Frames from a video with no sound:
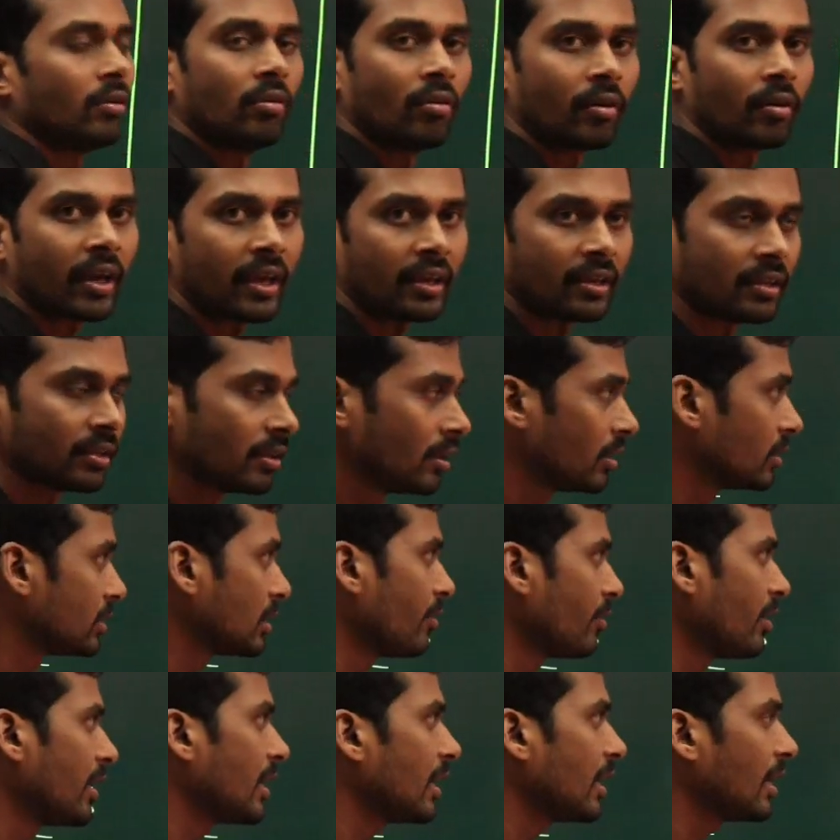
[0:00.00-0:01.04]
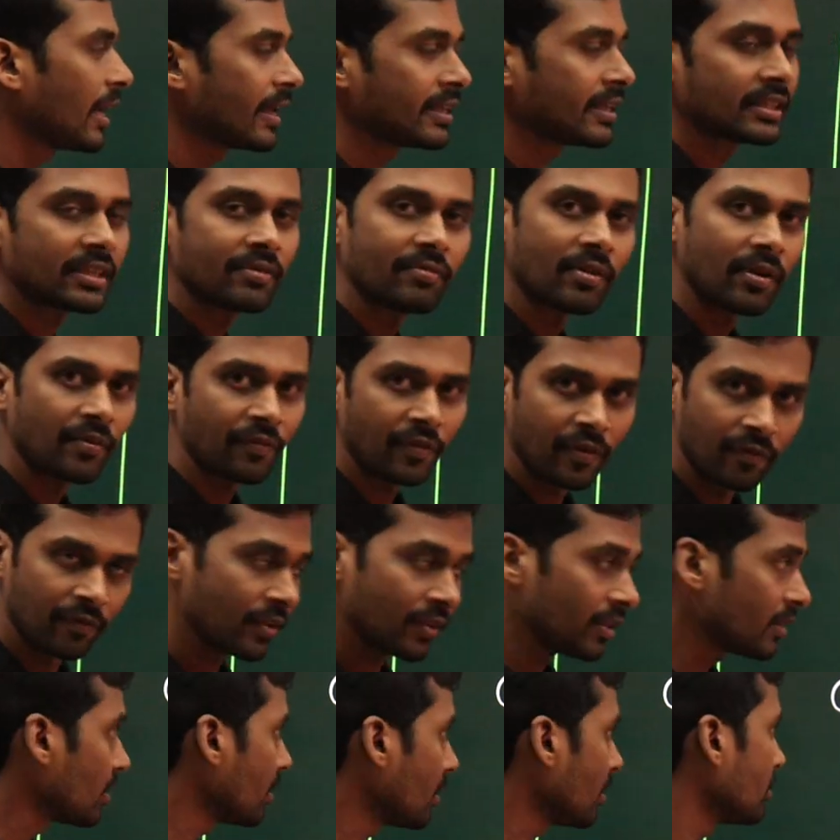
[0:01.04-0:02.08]
okay, 17 9s
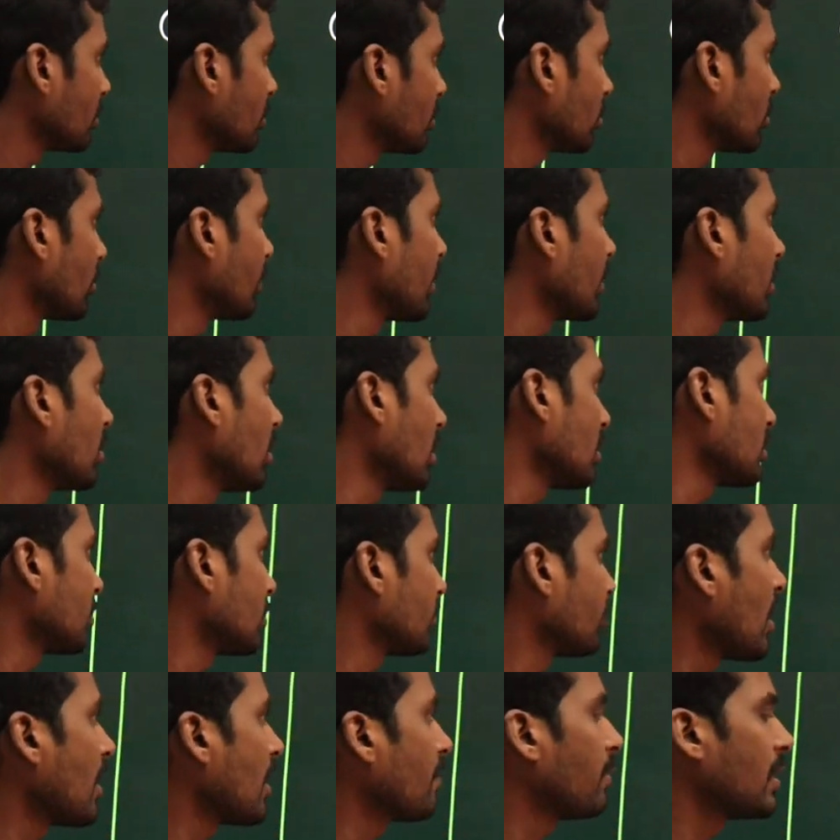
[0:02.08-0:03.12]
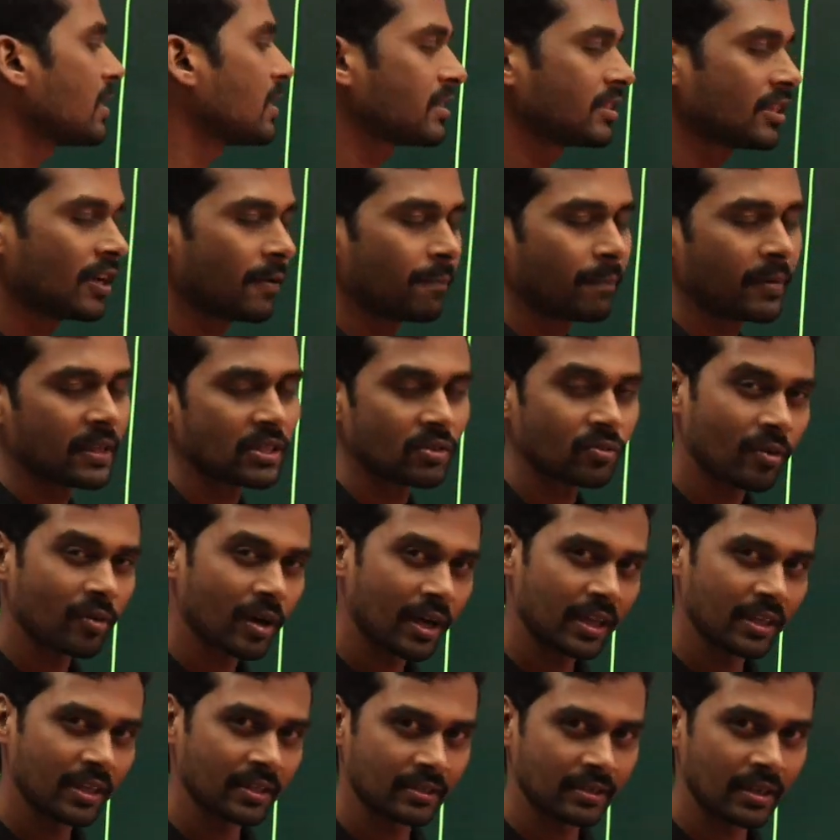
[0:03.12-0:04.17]
153. So because 5 plus 3 plus
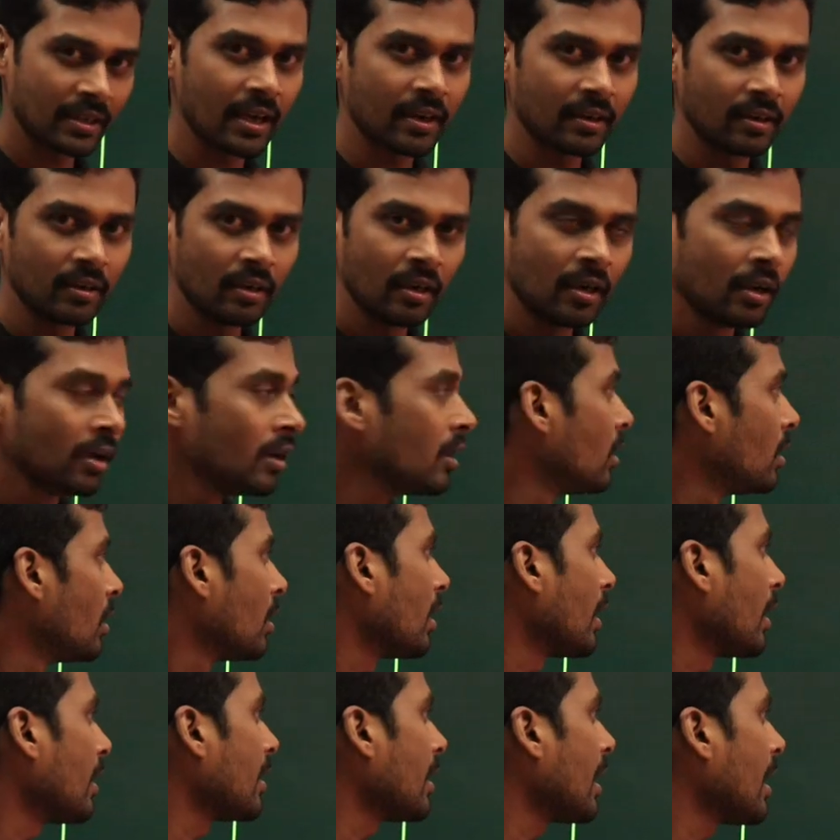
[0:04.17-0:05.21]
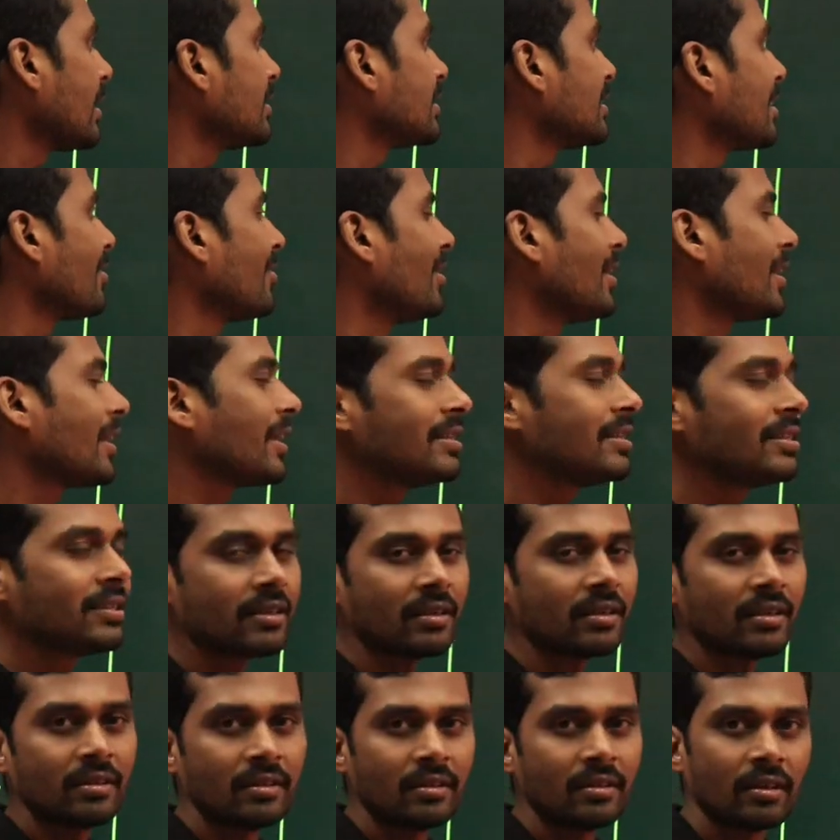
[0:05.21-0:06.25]
1 is 9, and 9
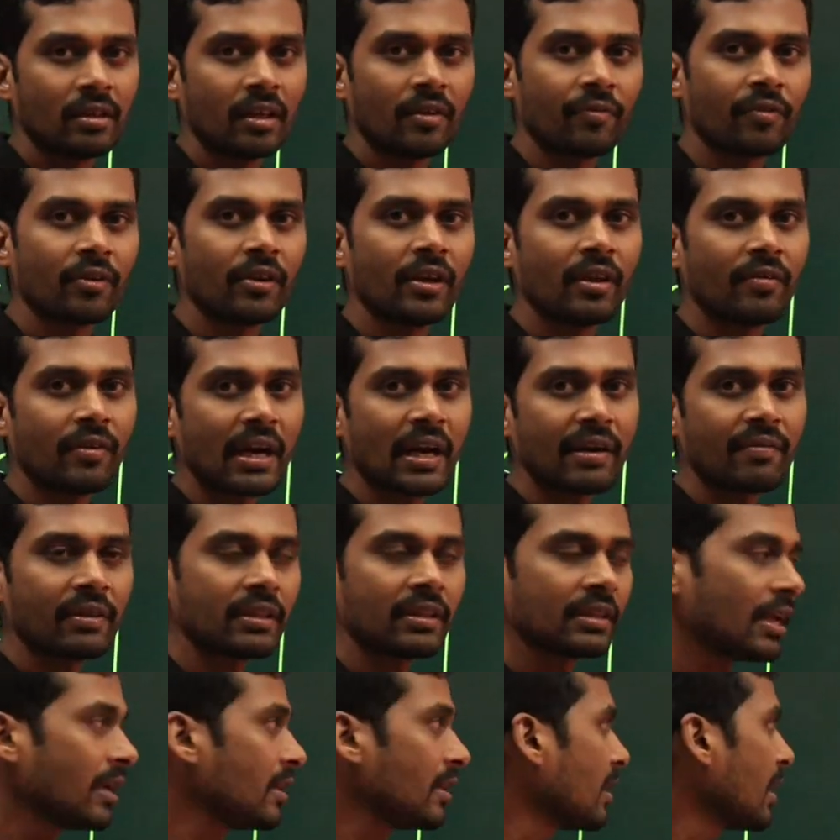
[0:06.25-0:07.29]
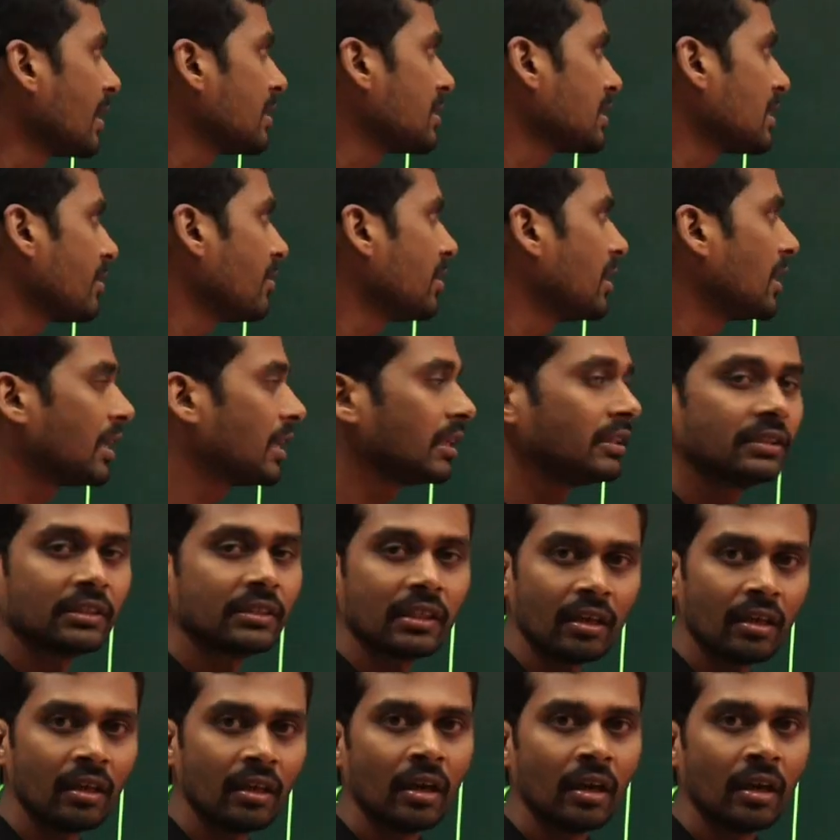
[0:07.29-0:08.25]
17s, if you divide with 9, 9 17s